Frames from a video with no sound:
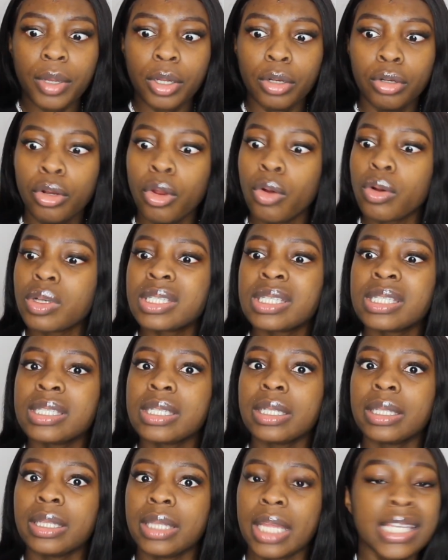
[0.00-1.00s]

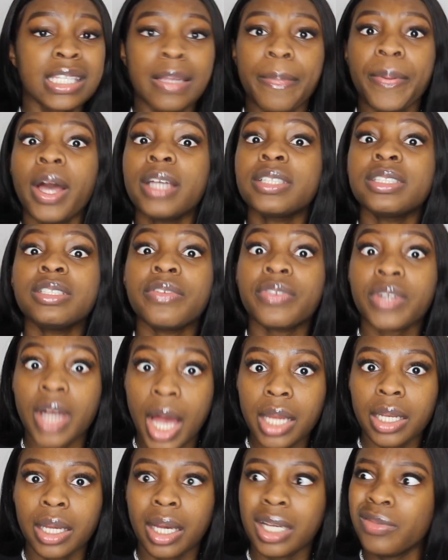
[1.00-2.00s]
looks, is a person of
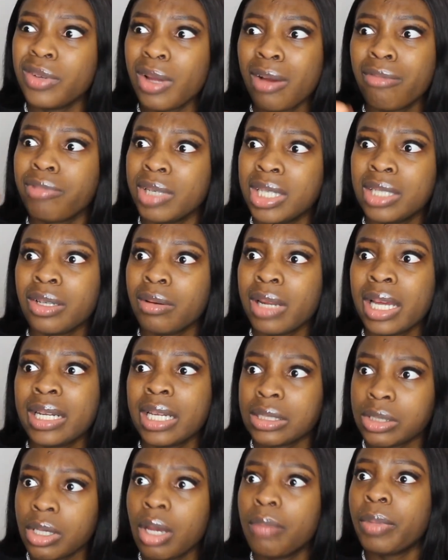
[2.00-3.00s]
color, even though I really don't like
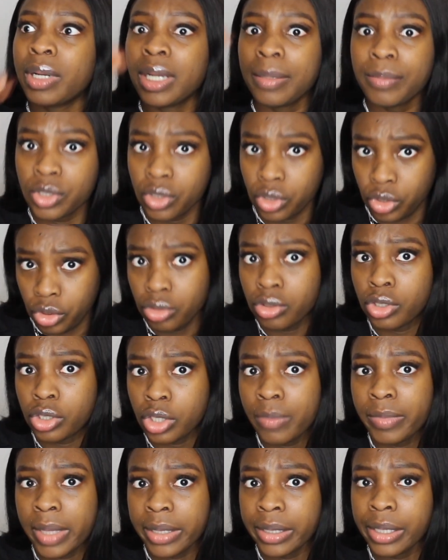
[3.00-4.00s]
that term, but let me just use the
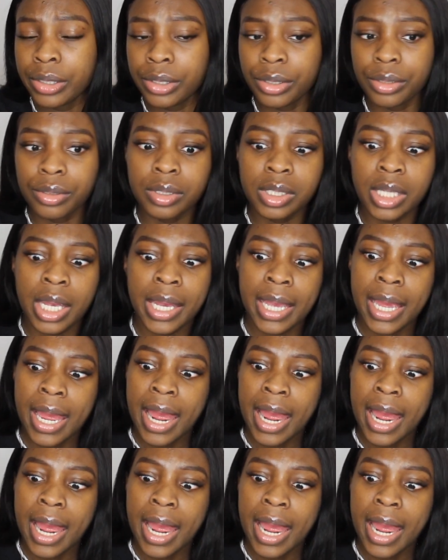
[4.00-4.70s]
term that they used.